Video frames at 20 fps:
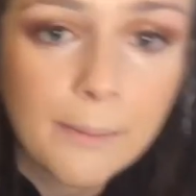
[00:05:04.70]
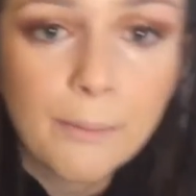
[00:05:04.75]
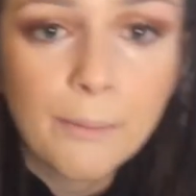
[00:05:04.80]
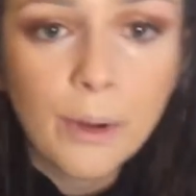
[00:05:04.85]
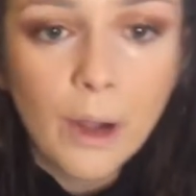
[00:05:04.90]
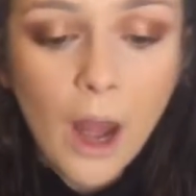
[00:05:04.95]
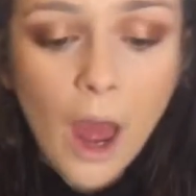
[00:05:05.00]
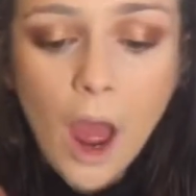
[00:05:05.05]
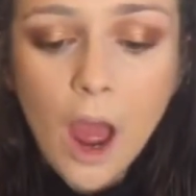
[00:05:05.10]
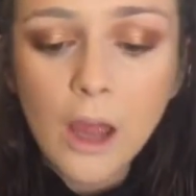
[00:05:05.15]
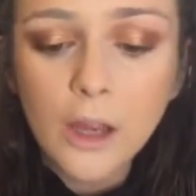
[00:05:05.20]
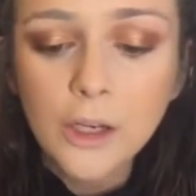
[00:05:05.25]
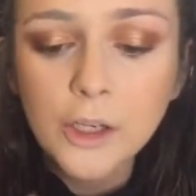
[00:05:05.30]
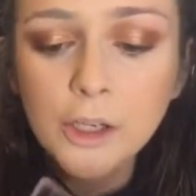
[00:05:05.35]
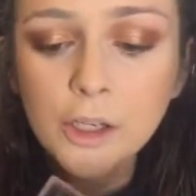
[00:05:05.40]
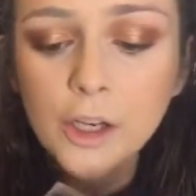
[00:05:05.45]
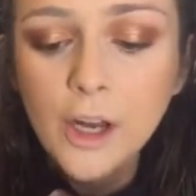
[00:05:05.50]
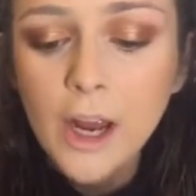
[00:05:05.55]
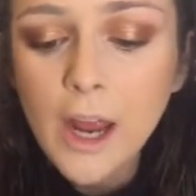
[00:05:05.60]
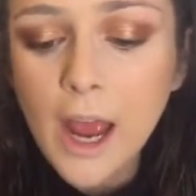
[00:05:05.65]
Some
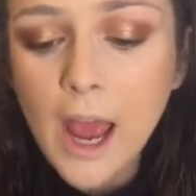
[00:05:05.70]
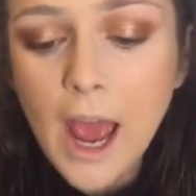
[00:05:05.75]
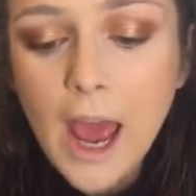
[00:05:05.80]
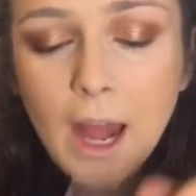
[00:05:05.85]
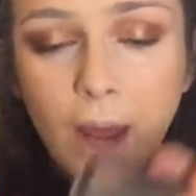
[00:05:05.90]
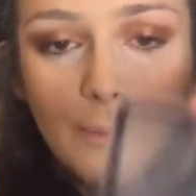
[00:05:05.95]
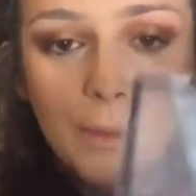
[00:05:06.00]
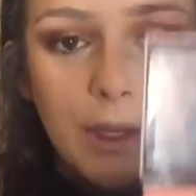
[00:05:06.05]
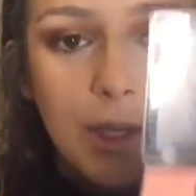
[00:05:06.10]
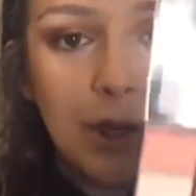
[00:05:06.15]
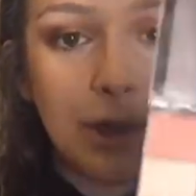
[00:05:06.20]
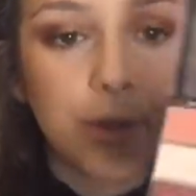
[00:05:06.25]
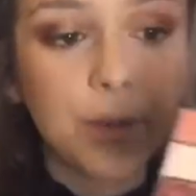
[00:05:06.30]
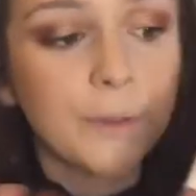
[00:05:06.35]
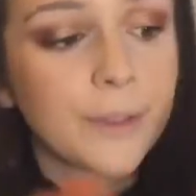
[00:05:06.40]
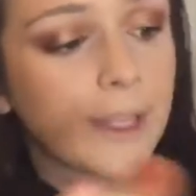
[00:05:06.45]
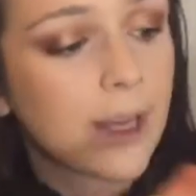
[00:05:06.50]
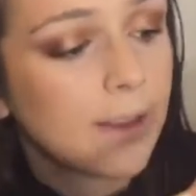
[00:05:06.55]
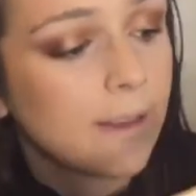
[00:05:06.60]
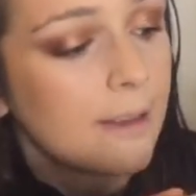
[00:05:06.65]
blush, and I'm going to
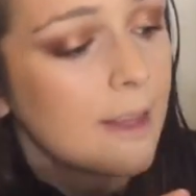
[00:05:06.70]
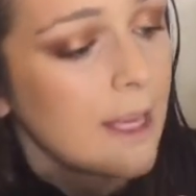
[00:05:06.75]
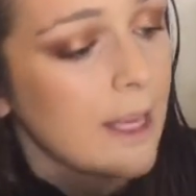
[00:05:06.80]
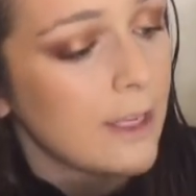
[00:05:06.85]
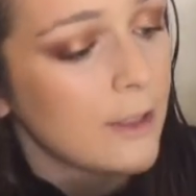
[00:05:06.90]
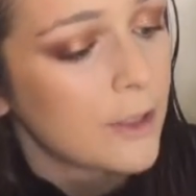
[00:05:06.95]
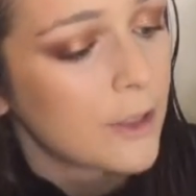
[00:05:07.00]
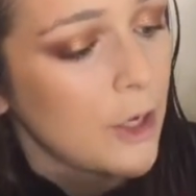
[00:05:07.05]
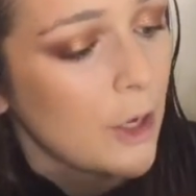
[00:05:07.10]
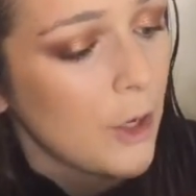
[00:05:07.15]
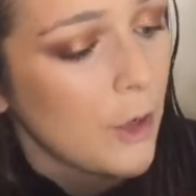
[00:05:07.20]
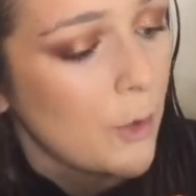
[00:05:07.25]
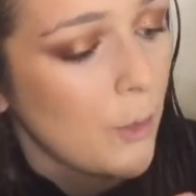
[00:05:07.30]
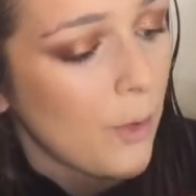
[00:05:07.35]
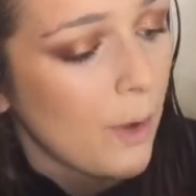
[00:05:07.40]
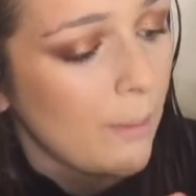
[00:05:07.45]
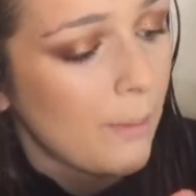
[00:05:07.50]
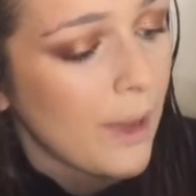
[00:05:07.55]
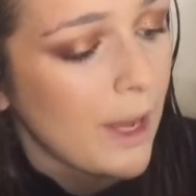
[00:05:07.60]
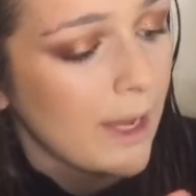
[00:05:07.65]
use these
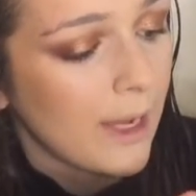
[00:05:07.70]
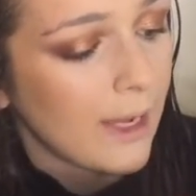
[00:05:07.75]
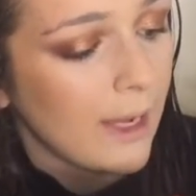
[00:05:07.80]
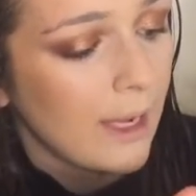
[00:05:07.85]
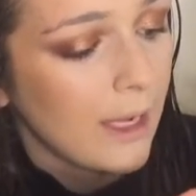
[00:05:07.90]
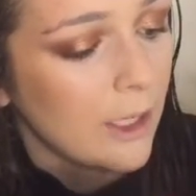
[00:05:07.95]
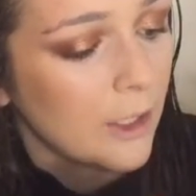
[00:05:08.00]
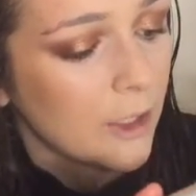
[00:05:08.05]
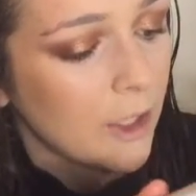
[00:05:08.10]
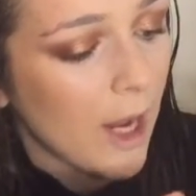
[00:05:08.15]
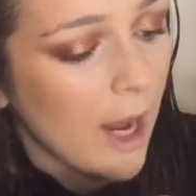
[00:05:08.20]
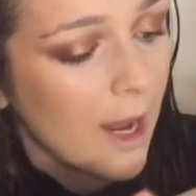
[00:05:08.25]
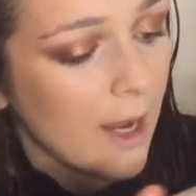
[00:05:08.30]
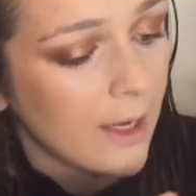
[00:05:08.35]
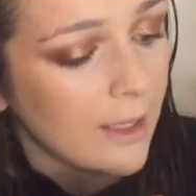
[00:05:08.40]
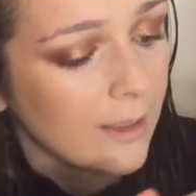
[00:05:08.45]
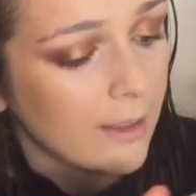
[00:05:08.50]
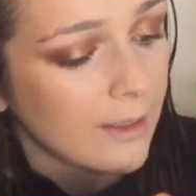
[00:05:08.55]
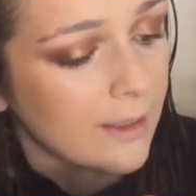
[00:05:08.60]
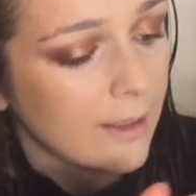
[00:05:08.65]
two pinky
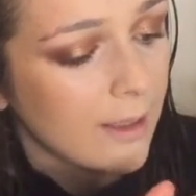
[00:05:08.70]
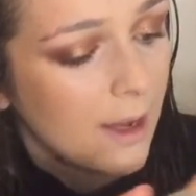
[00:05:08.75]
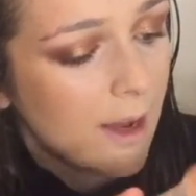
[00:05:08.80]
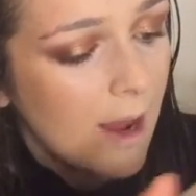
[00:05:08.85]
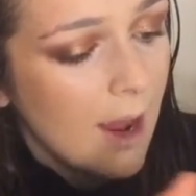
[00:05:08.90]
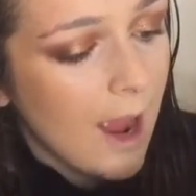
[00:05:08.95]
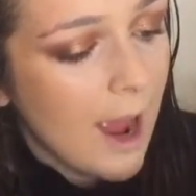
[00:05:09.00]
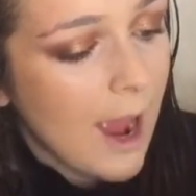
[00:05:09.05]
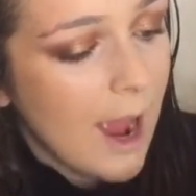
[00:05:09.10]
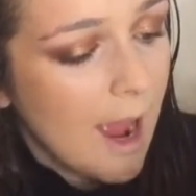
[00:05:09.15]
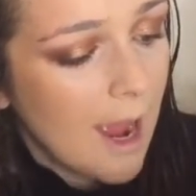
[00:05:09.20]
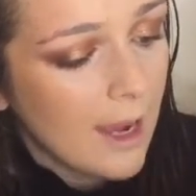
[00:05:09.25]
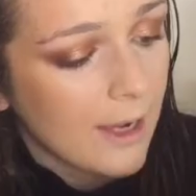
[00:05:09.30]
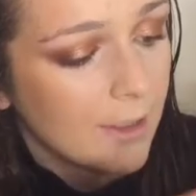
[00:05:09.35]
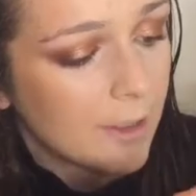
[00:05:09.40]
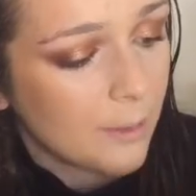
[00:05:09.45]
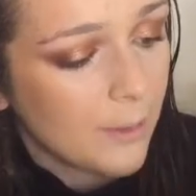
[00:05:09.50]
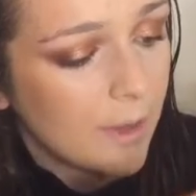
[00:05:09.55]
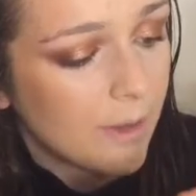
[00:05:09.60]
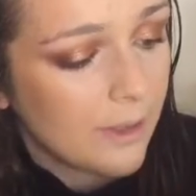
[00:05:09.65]
shades
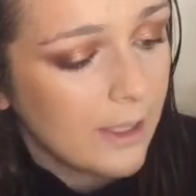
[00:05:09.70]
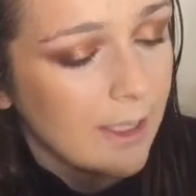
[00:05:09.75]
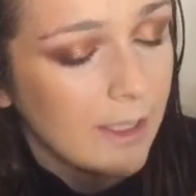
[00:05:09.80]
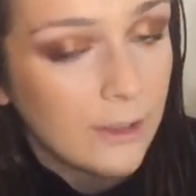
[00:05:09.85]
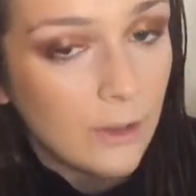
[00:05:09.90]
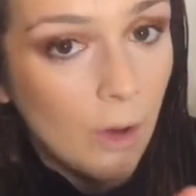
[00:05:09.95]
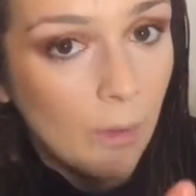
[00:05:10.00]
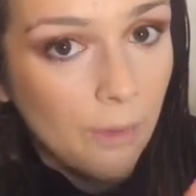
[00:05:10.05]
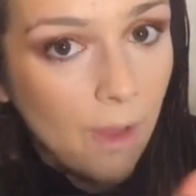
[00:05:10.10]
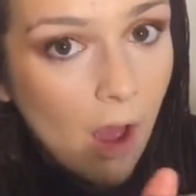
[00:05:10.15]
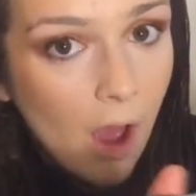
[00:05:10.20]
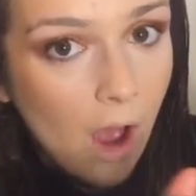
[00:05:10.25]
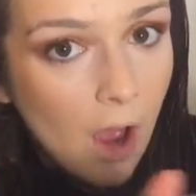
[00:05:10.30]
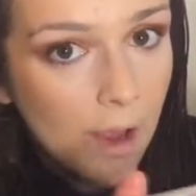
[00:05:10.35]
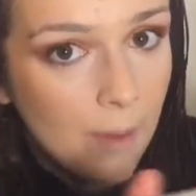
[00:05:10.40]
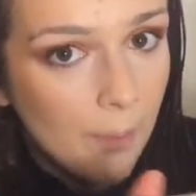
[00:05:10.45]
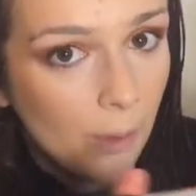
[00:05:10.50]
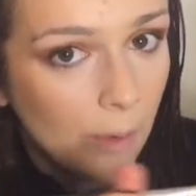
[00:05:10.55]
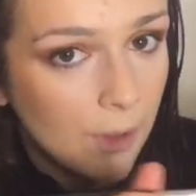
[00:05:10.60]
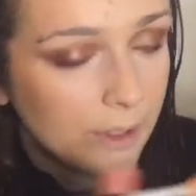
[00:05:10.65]
and put these on the
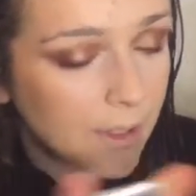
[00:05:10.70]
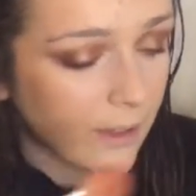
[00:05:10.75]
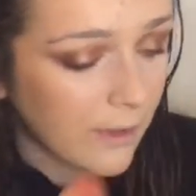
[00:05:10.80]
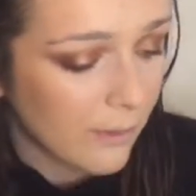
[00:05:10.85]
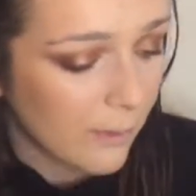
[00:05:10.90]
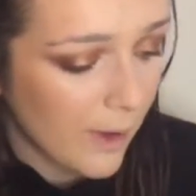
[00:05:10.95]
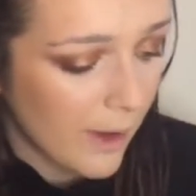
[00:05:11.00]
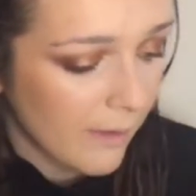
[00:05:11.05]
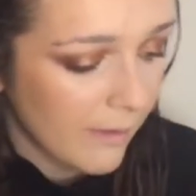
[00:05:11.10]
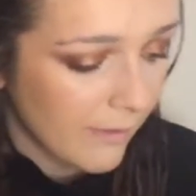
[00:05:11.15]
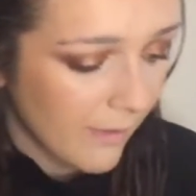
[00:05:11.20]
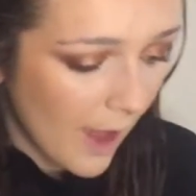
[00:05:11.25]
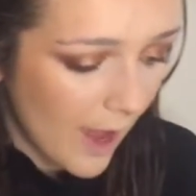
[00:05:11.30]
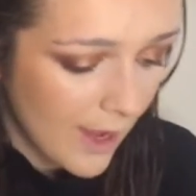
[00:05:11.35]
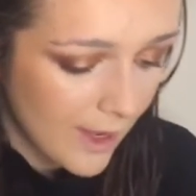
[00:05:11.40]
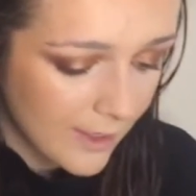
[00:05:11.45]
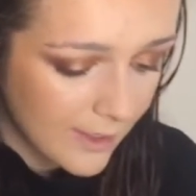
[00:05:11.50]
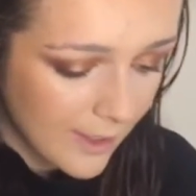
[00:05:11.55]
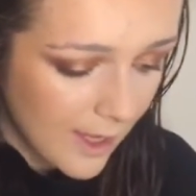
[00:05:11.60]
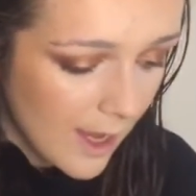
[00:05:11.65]
high points of my
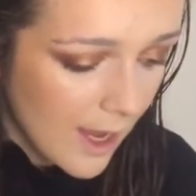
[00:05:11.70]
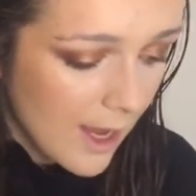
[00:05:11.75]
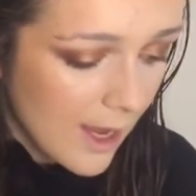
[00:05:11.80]
face.